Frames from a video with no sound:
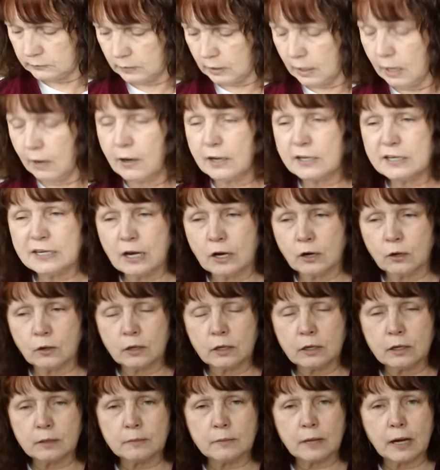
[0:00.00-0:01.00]
All right, now
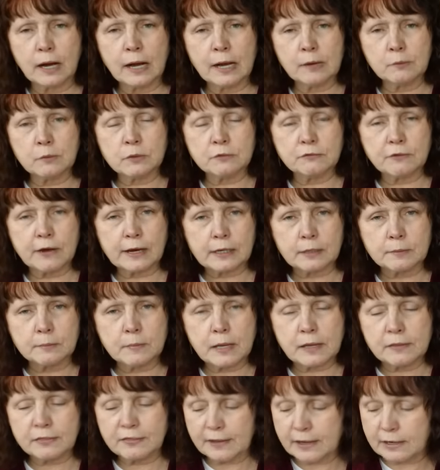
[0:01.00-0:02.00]
um, I would
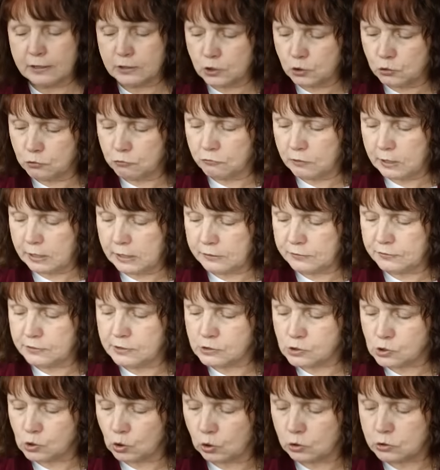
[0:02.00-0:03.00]
recommend that you read
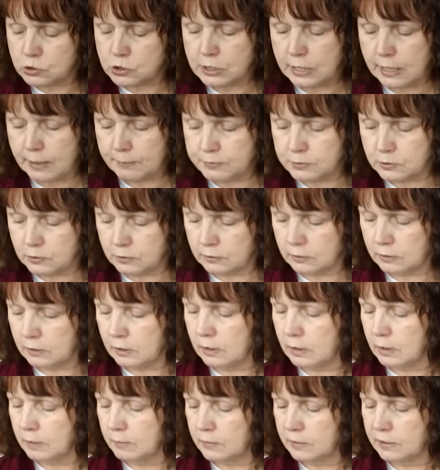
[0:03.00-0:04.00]
this whole chapter
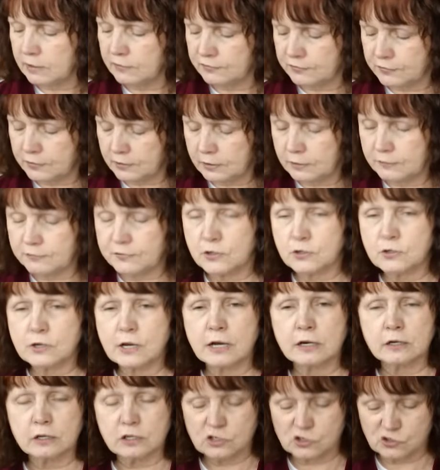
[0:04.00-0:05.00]
um, if, if you're
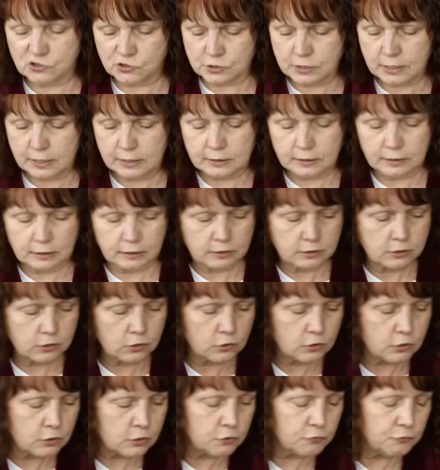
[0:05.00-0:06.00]
not understanding it.
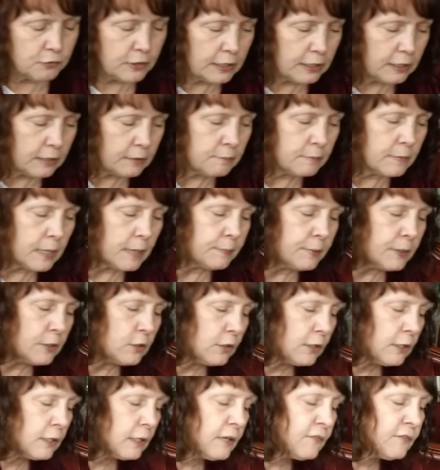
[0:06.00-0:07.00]
So just read it. Maybe you
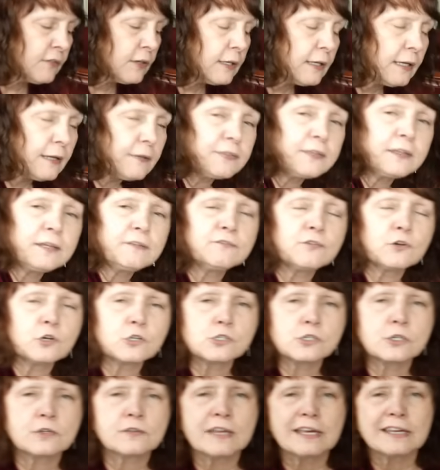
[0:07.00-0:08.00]
could even get the
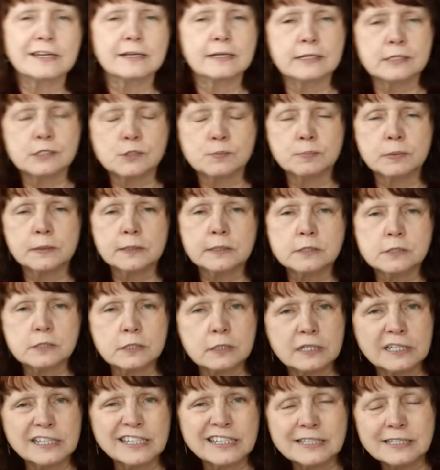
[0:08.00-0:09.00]
version that explains
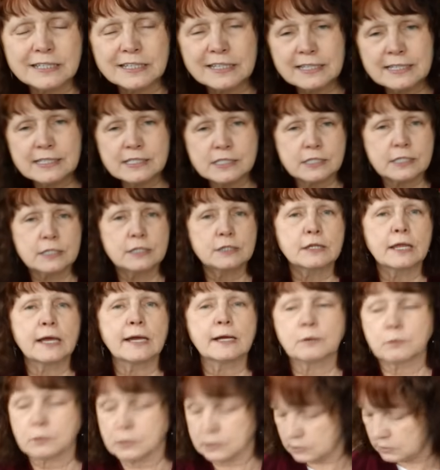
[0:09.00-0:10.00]
it in easy
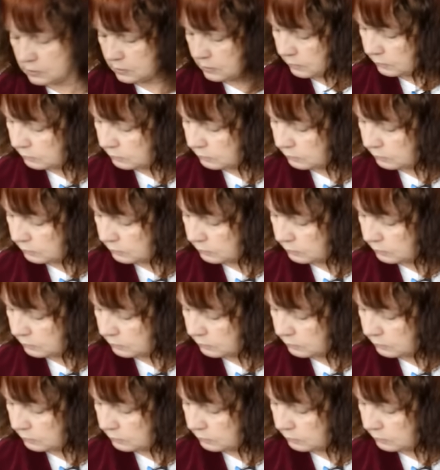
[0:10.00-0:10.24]
language.